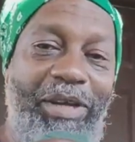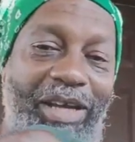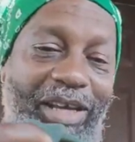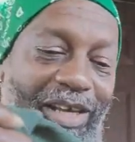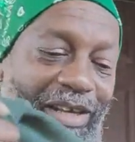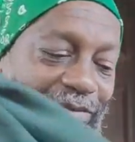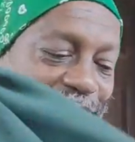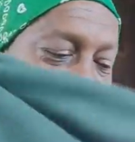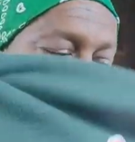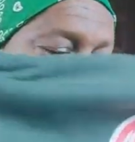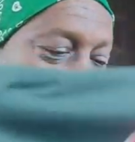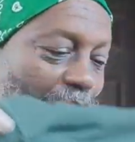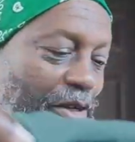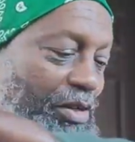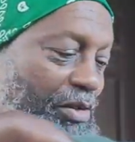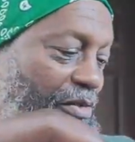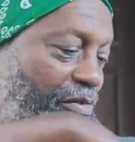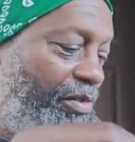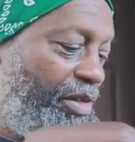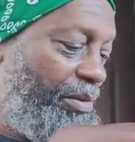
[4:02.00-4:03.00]
my head for
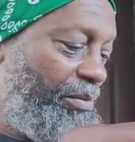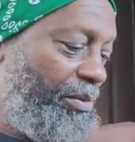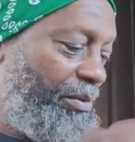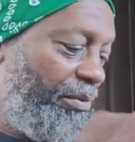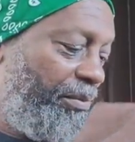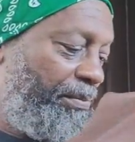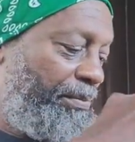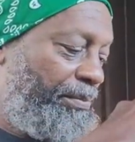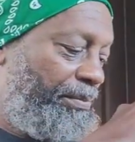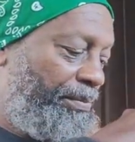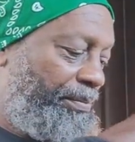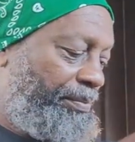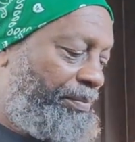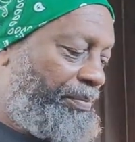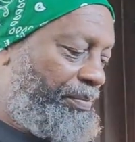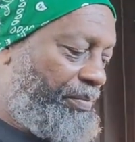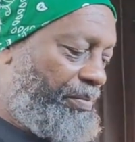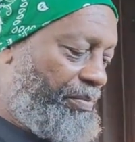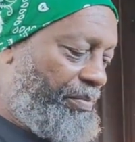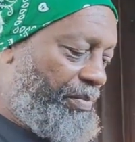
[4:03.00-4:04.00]
audio drama.
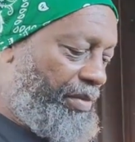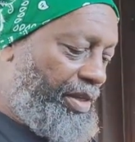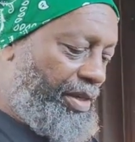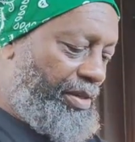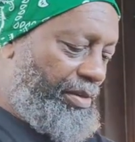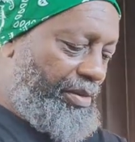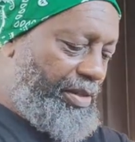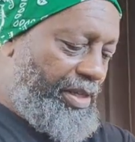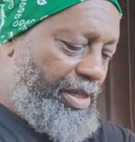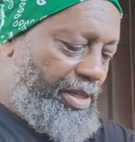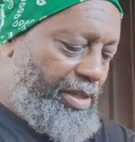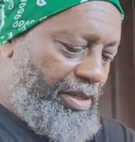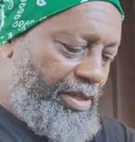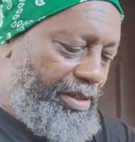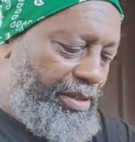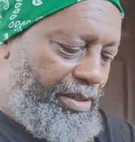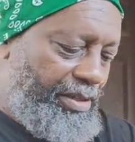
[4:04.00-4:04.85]
Okay.